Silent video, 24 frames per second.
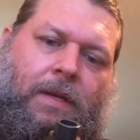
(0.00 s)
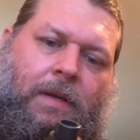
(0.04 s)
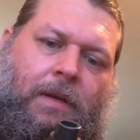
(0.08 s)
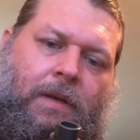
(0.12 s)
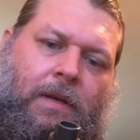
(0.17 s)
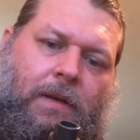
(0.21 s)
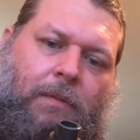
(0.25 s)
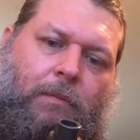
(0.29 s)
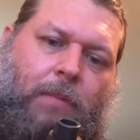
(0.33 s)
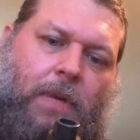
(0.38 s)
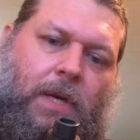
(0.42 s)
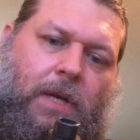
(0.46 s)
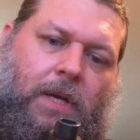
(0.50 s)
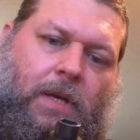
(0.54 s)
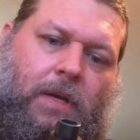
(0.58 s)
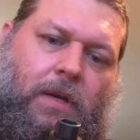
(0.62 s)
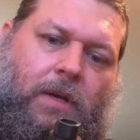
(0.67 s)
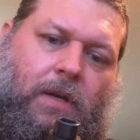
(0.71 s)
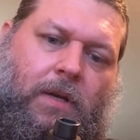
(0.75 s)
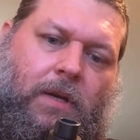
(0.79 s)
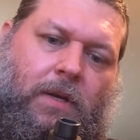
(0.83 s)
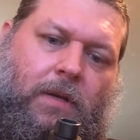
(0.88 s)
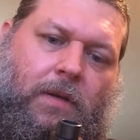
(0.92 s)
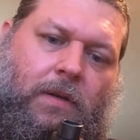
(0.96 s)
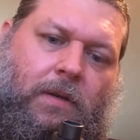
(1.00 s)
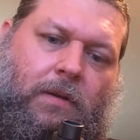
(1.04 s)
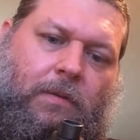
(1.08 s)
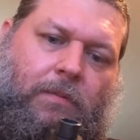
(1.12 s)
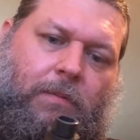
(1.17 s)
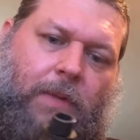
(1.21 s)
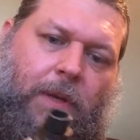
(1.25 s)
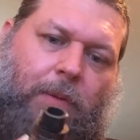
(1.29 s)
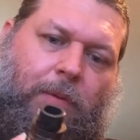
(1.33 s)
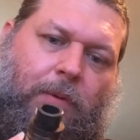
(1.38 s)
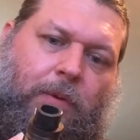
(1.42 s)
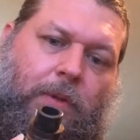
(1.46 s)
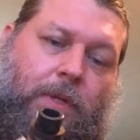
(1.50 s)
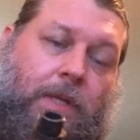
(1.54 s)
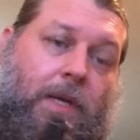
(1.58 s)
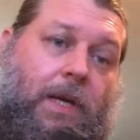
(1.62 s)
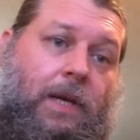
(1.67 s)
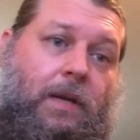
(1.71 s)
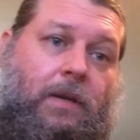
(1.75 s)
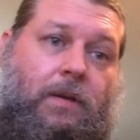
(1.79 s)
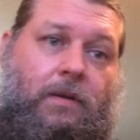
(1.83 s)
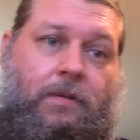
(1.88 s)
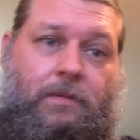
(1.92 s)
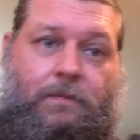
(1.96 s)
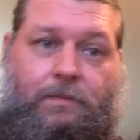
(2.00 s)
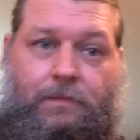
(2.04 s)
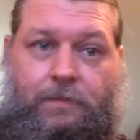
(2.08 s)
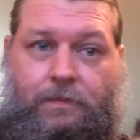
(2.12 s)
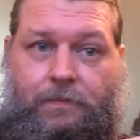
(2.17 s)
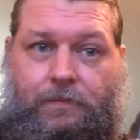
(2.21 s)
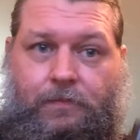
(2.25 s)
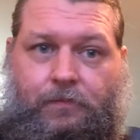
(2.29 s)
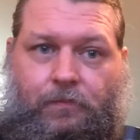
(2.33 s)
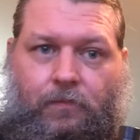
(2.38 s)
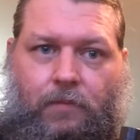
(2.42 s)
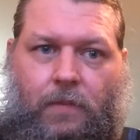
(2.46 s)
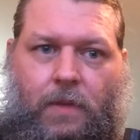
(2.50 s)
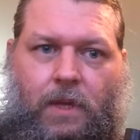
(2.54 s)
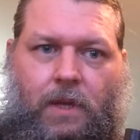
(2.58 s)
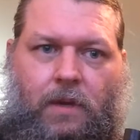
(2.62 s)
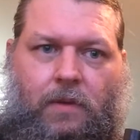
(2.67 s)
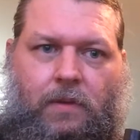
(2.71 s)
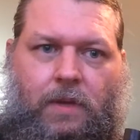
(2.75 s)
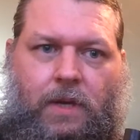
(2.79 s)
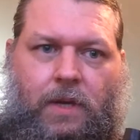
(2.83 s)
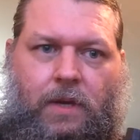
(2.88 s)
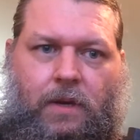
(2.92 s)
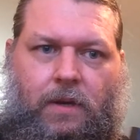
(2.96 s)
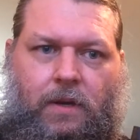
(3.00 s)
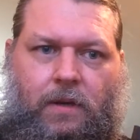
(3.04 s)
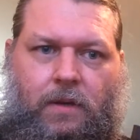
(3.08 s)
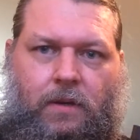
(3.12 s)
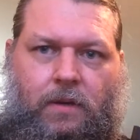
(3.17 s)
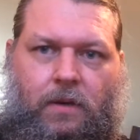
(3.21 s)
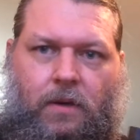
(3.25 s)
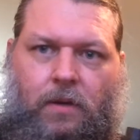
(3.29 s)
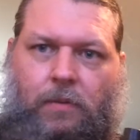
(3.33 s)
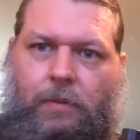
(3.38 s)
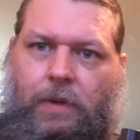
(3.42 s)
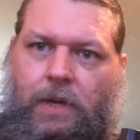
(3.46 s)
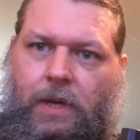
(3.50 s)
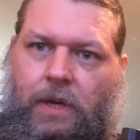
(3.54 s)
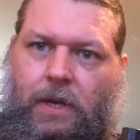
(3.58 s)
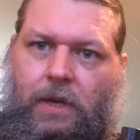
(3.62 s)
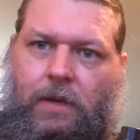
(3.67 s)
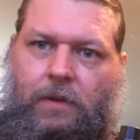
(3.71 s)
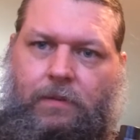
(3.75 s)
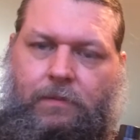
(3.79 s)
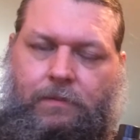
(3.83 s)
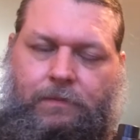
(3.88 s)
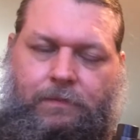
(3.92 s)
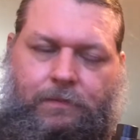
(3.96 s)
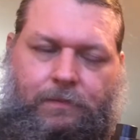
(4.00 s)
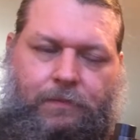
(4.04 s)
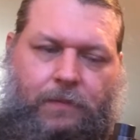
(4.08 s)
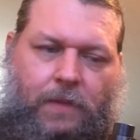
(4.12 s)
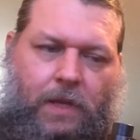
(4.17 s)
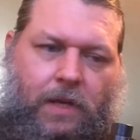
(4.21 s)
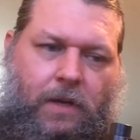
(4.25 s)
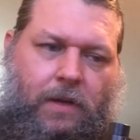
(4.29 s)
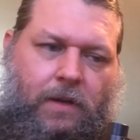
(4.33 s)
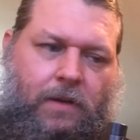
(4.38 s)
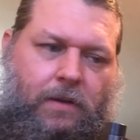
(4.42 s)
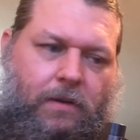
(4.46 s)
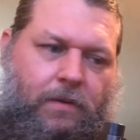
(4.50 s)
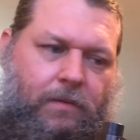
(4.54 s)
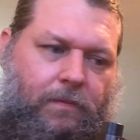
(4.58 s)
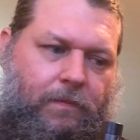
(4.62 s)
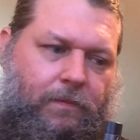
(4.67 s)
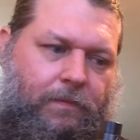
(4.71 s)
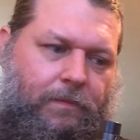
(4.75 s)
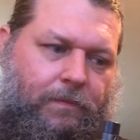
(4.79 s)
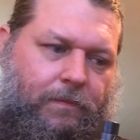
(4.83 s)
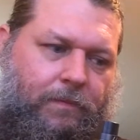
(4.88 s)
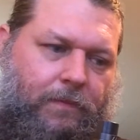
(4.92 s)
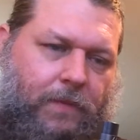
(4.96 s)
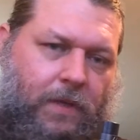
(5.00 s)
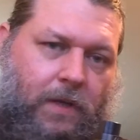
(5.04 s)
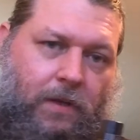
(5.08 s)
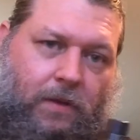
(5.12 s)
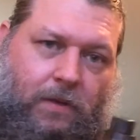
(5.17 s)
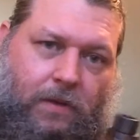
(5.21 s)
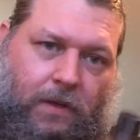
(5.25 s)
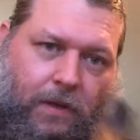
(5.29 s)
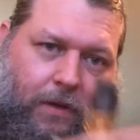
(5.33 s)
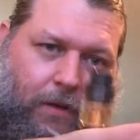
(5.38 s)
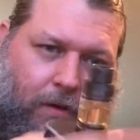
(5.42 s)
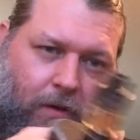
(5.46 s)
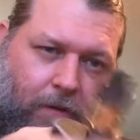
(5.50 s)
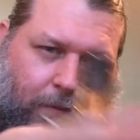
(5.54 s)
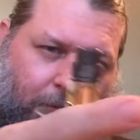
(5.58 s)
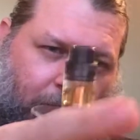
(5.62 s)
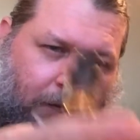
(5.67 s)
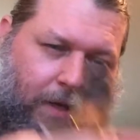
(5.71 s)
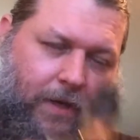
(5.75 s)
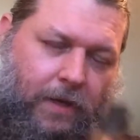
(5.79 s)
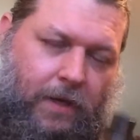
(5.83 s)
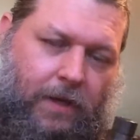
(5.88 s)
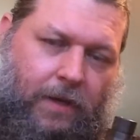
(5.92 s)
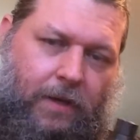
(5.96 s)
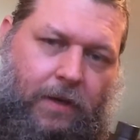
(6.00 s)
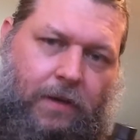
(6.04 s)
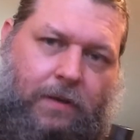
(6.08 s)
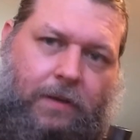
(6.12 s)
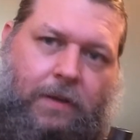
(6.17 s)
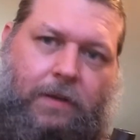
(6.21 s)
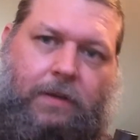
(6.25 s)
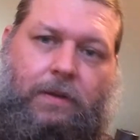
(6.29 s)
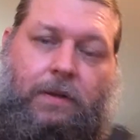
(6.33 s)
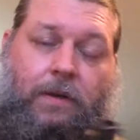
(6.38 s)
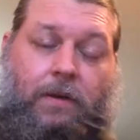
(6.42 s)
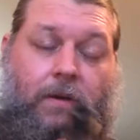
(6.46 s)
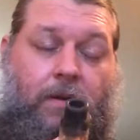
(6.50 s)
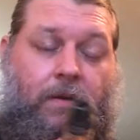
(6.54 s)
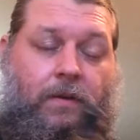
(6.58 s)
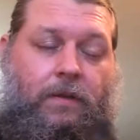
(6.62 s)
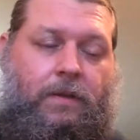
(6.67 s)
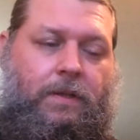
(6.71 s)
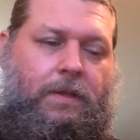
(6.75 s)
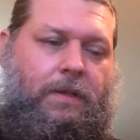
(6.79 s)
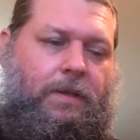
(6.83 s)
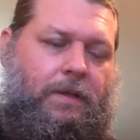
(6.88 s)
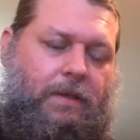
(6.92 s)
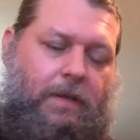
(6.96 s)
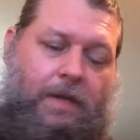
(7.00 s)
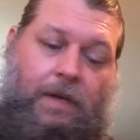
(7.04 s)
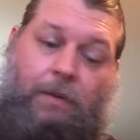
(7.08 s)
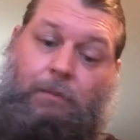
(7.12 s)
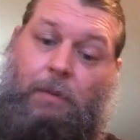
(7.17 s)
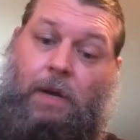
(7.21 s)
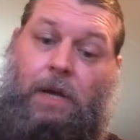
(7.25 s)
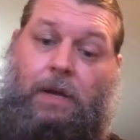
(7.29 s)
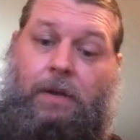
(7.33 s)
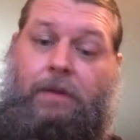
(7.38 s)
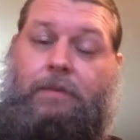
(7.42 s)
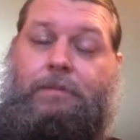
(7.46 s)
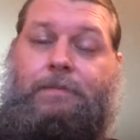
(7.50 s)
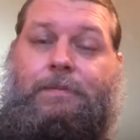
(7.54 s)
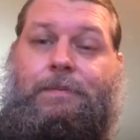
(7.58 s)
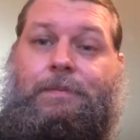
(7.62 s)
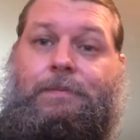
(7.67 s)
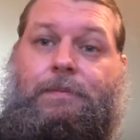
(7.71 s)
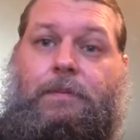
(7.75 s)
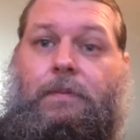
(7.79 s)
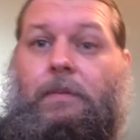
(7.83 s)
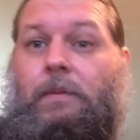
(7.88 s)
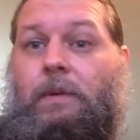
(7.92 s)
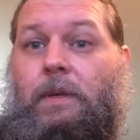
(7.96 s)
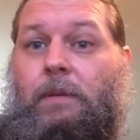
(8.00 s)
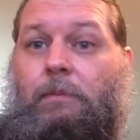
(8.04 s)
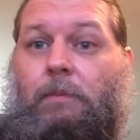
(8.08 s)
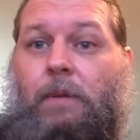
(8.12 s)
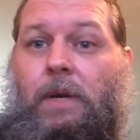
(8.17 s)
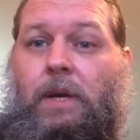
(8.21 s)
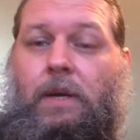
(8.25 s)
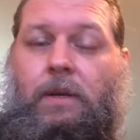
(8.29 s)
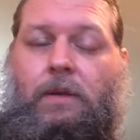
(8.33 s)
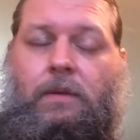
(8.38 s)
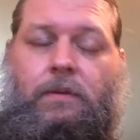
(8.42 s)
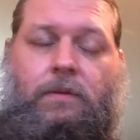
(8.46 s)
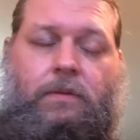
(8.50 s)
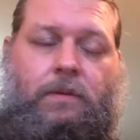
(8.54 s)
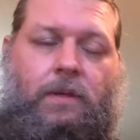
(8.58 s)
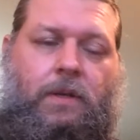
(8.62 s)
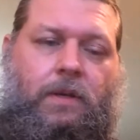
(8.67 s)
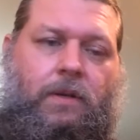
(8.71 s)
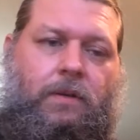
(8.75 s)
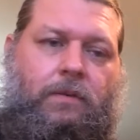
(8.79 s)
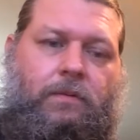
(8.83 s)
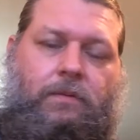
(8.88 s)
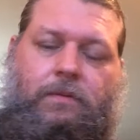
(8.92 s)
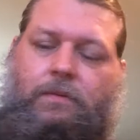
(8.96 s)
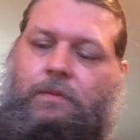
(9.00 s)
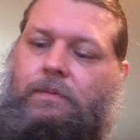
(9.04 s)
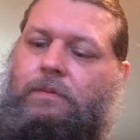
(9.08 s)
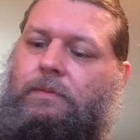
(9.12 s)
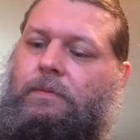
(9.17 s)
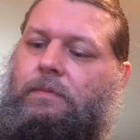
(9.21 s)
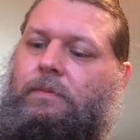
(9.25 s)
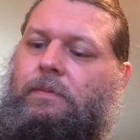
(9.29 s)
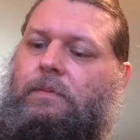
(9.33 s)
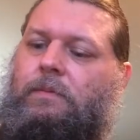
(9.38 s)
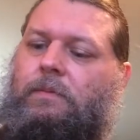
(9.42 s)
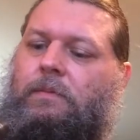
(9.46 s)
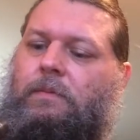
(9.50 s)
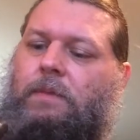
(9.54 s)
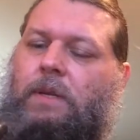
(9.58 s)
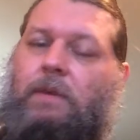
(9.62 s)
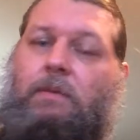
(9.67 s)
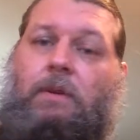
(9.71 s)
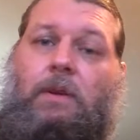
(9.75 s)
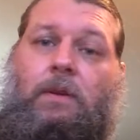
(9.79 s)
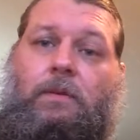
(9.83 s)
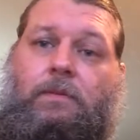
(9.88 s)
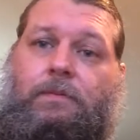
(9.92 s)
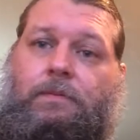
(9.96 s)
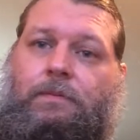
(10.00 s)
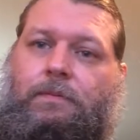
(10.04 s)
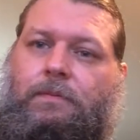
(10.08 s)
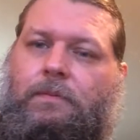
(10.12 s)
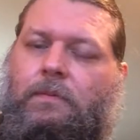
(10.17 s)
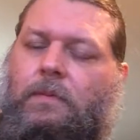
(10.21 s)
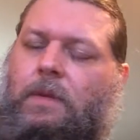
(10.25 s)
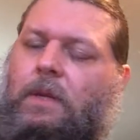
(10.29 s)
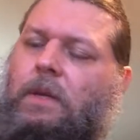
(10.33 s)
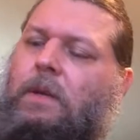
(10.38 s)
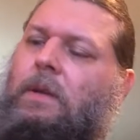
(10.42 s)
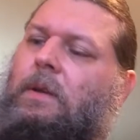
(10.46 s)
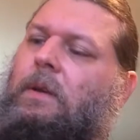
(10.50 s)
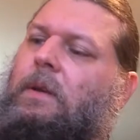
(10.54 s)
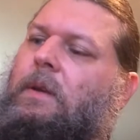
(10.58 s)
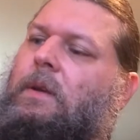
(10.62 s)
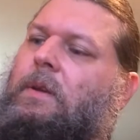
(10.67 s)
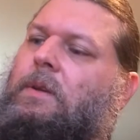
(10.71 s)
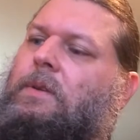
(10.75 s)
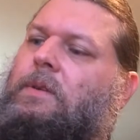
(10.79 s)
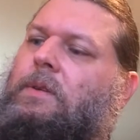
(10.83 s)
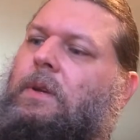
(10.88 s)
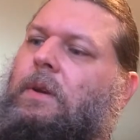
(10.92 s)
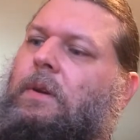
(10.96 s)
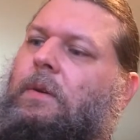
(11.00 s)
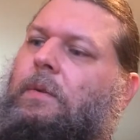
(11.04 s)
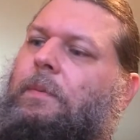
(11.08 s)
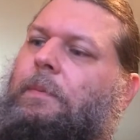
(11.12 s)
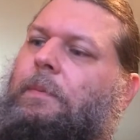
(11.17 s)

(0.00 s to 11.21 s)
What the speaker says: But maybe with that RBA head, RBA deck in there, it might, you know, never know. So,